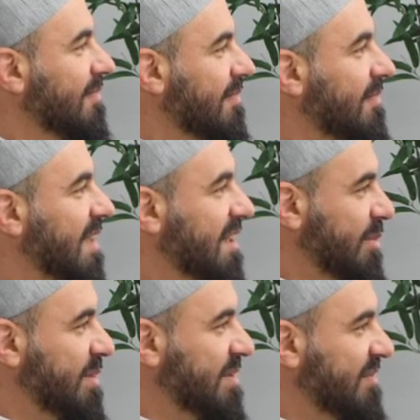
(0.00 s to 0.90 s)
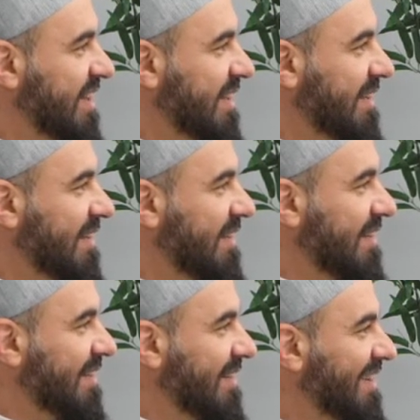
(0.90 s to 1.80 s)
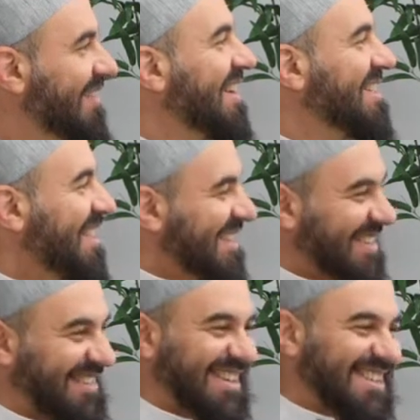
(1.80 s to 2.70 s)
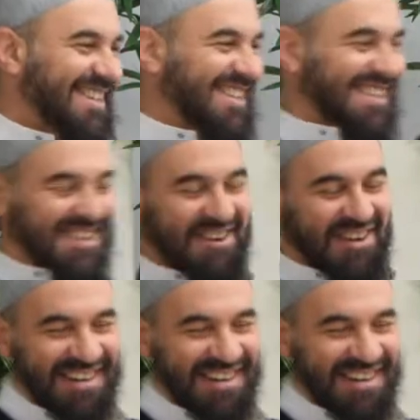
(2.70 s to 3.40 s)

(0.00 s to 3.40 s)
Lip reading: Can you be specific? I'm only joking. All right.